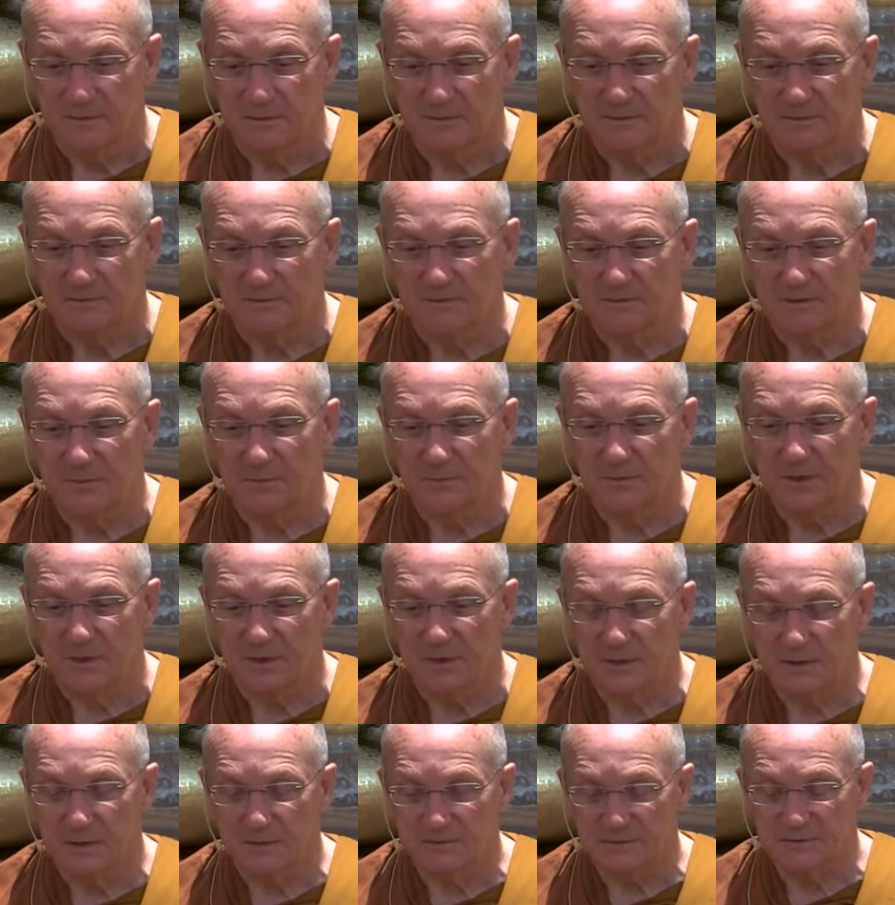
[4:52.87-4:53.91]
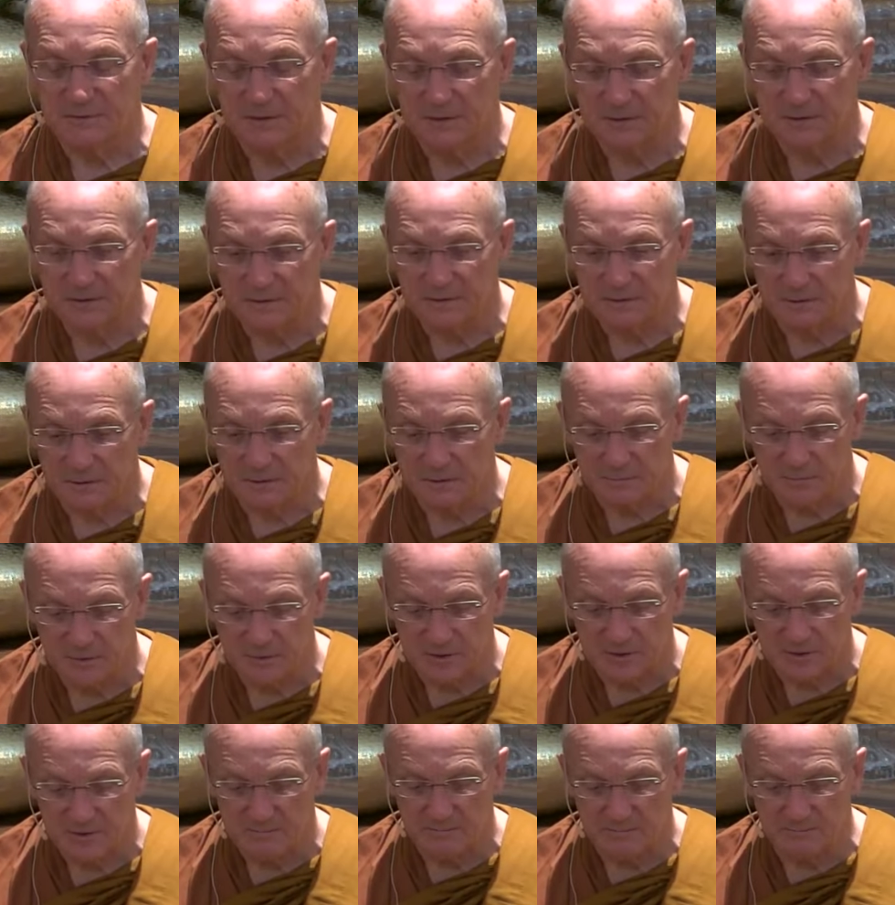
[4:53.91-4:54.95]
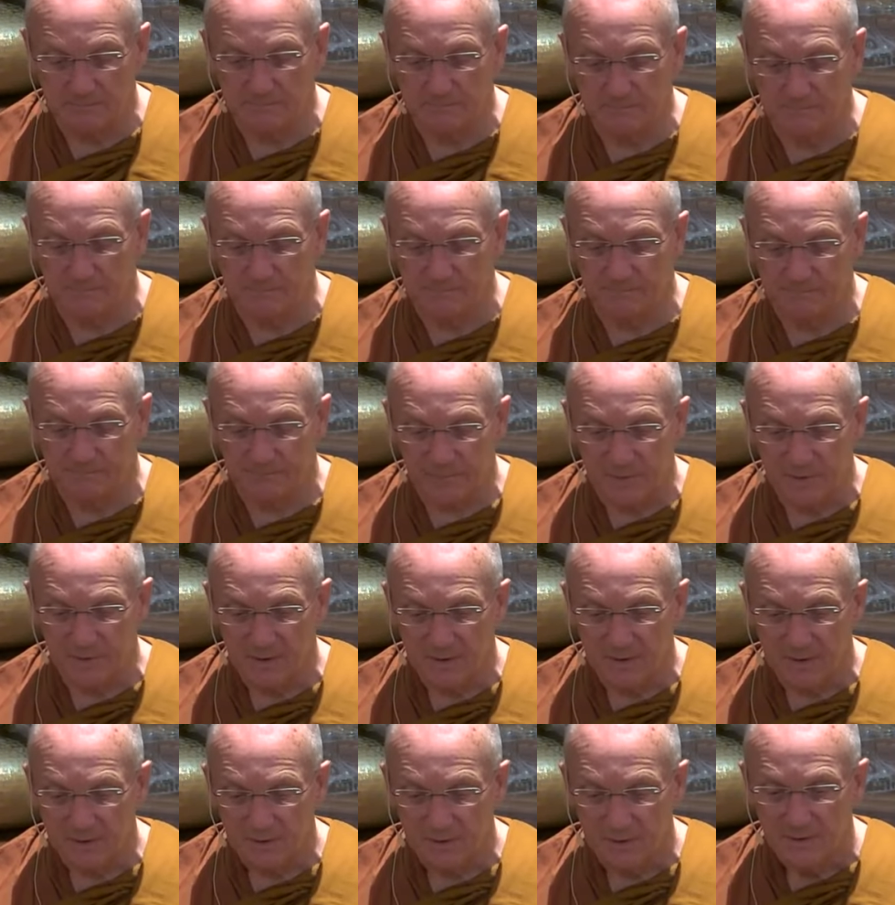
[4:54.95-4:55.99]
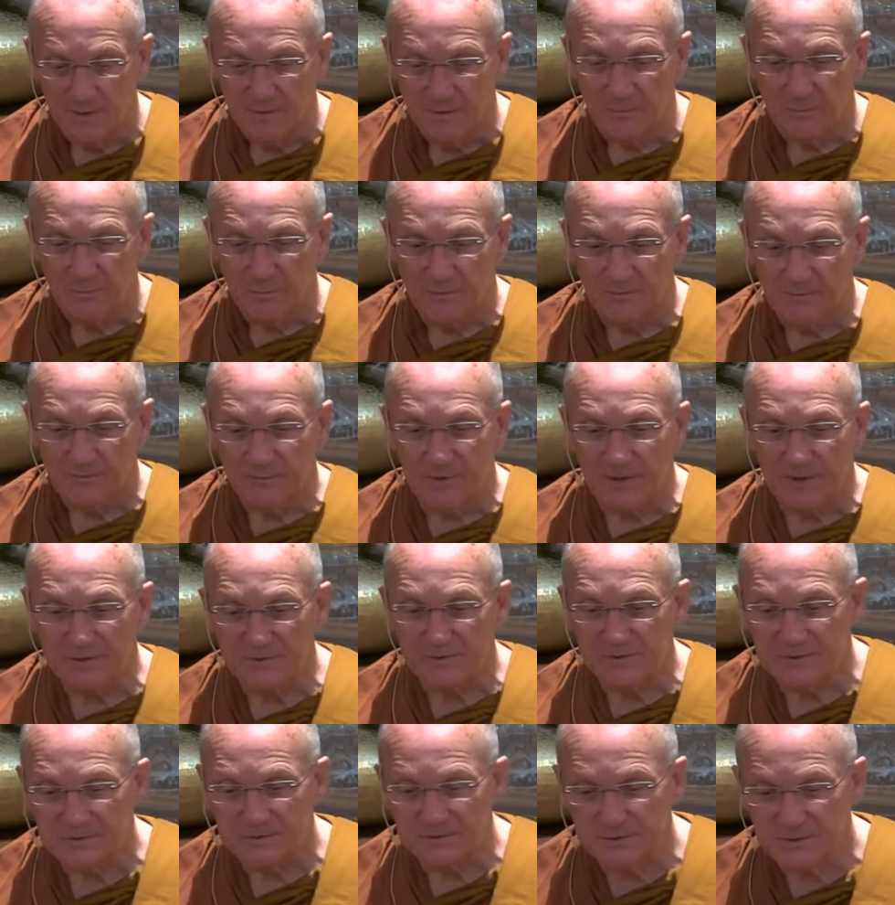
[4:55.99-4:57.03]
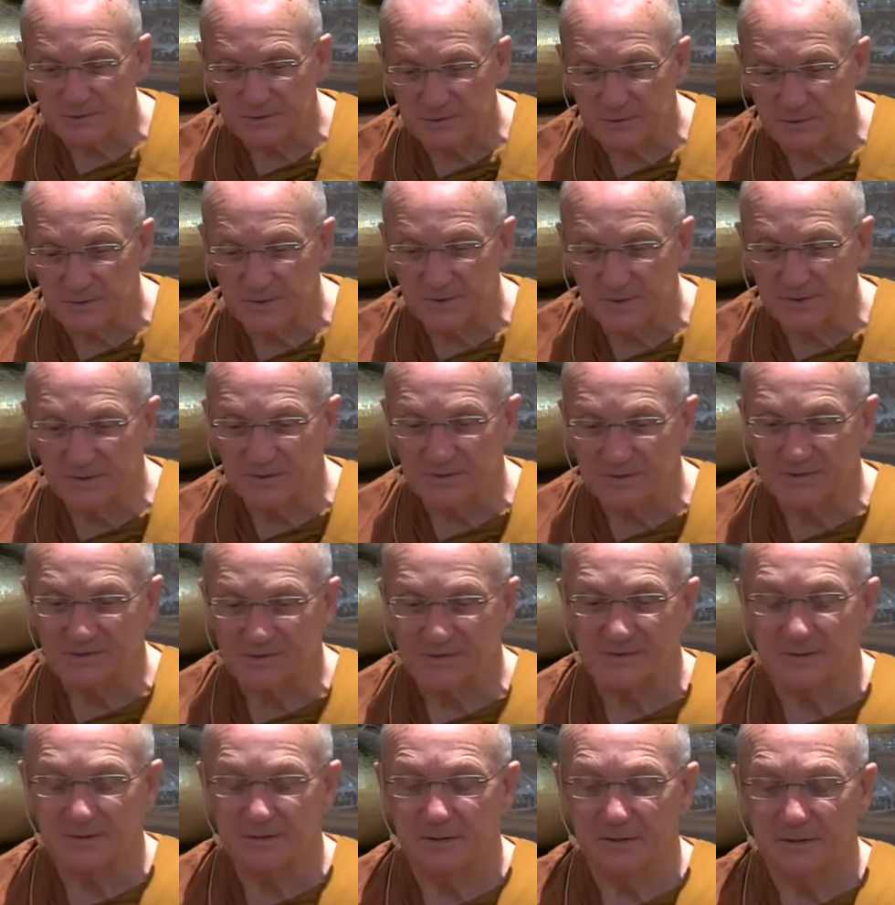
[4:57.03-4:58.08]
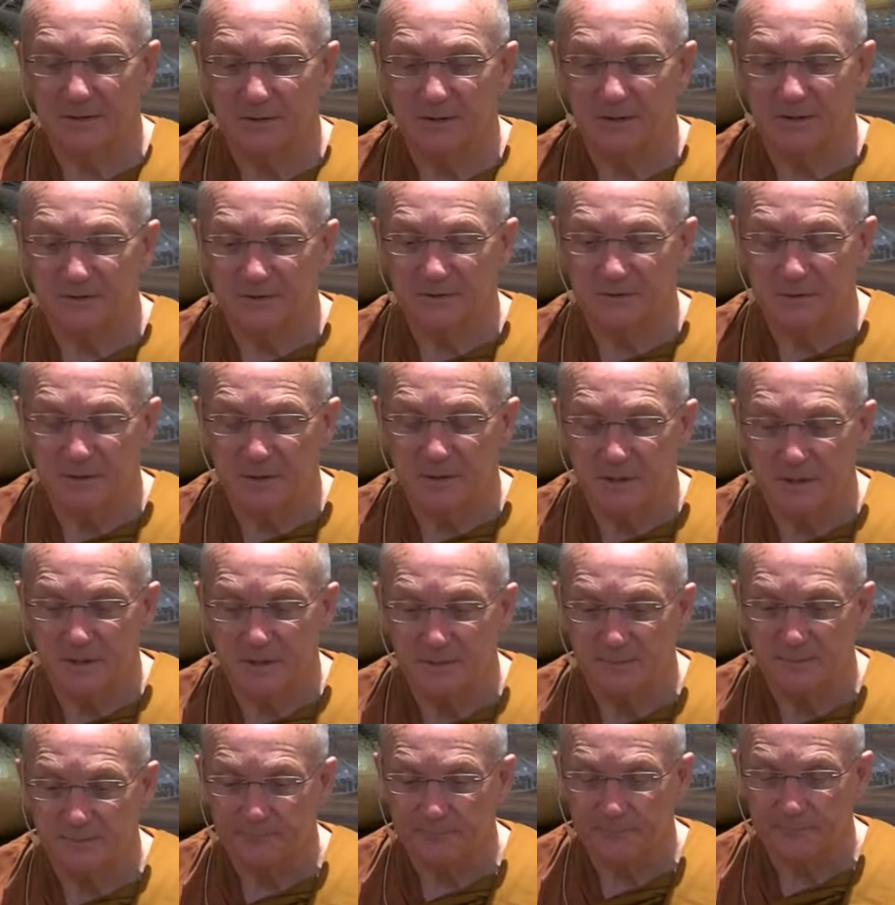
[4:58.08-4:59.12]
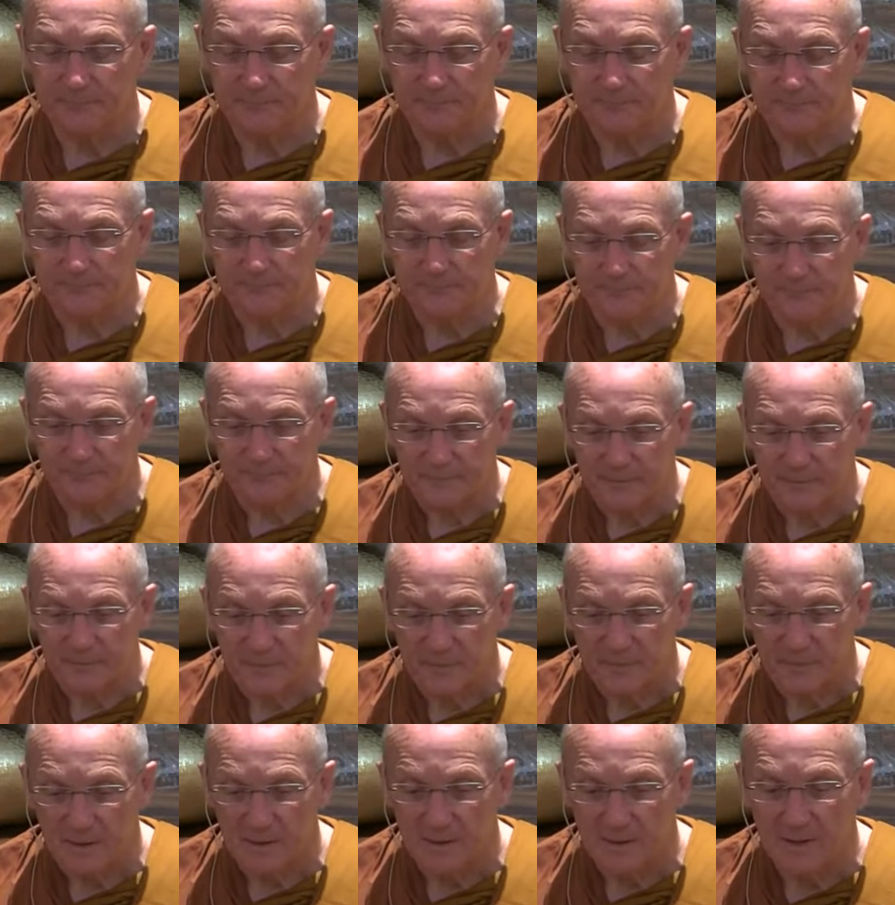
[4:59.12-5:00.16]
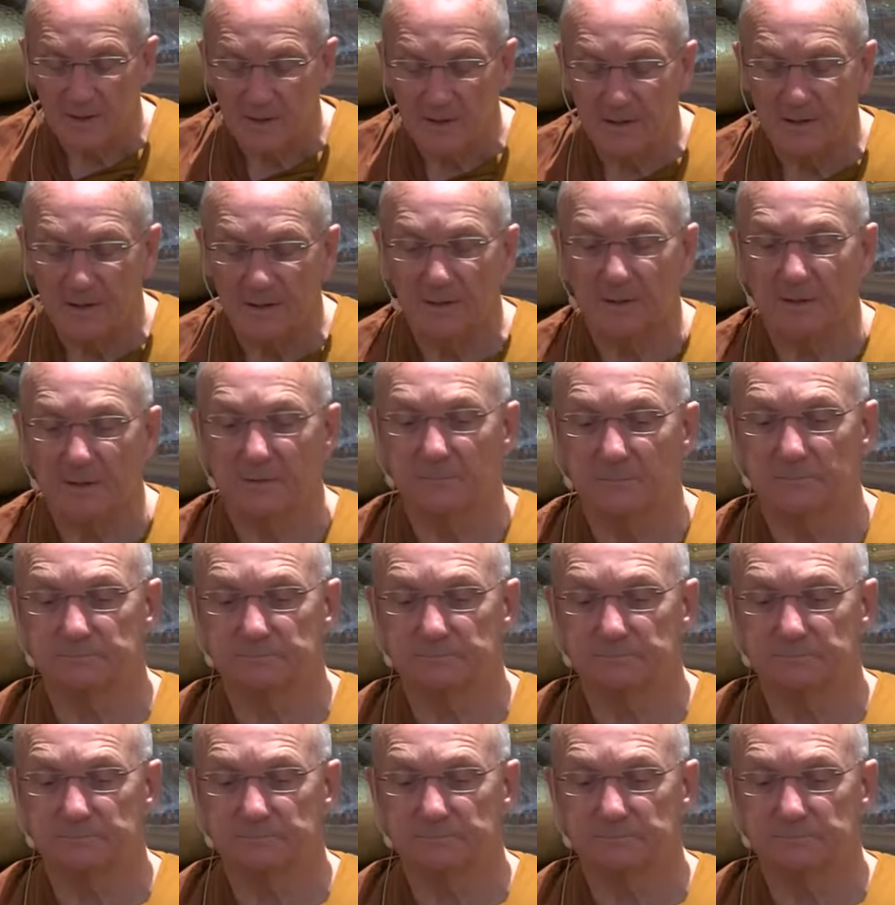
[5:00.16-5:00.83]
Something else that has got my reflections going is yesterday I